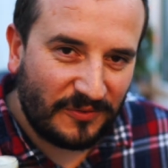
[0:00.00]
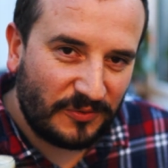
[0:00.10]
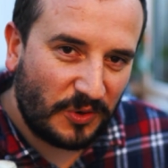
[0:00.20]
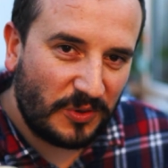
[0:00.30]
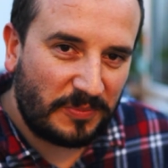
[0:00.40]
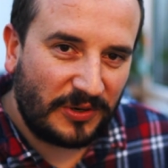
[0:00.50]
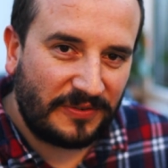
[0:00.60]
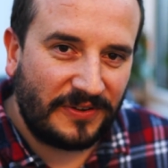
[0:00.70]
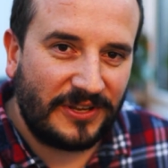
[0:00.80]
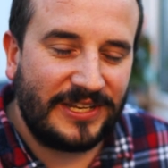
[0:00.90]
roll the brew
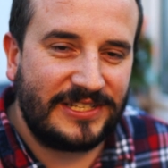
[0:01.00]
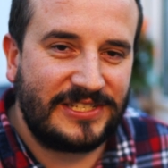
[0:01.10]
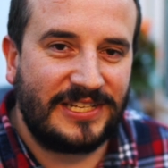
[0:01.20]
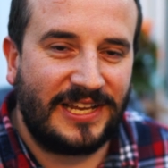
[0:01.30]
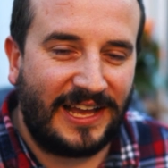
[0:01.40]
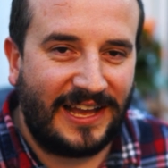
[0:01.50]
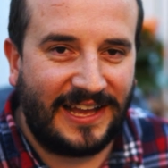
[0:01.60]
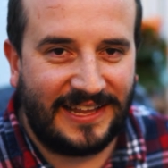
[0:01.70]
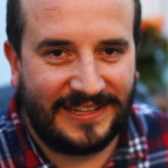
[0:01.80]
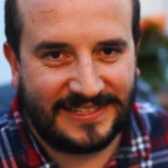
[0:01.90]
footage
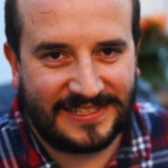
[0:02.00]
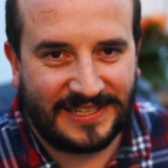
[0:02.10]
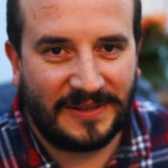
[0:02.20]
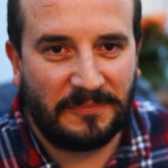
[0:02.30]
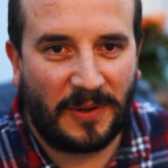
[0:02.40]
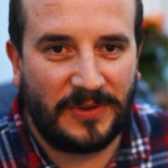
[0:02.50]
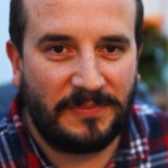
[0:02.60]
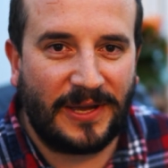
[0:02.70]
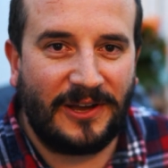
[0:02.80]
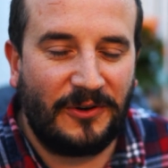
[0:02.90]
and my wee
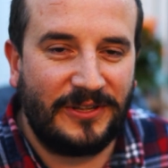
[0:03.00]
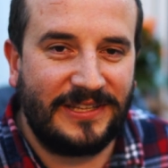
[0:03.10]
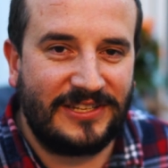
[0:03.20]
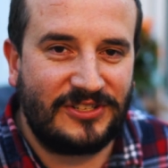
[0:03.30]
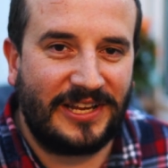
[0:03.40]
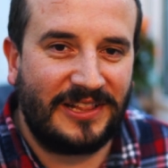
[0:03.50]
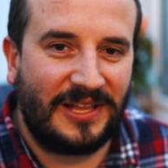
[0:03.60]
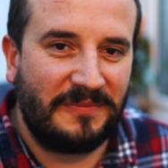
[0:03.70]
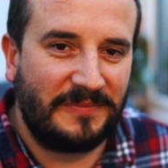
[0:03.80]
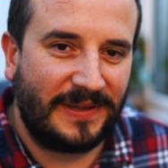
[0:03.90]
bit on the
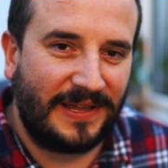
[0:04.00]
Triclamp,